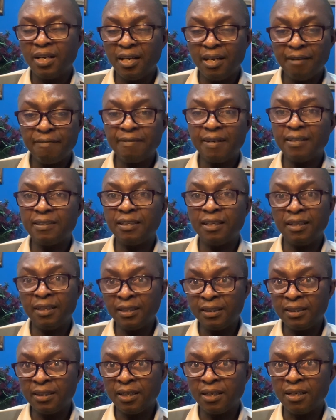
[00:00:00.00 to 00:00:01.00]
If as a
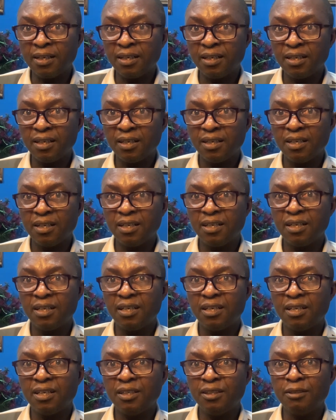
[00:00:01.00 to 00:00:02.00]
leader,
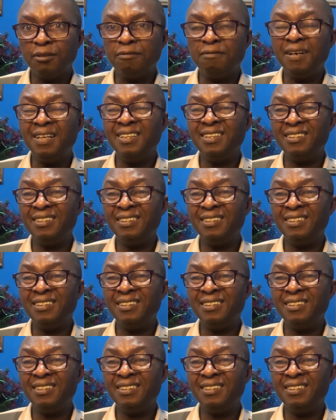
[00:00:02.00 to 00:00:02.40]
you find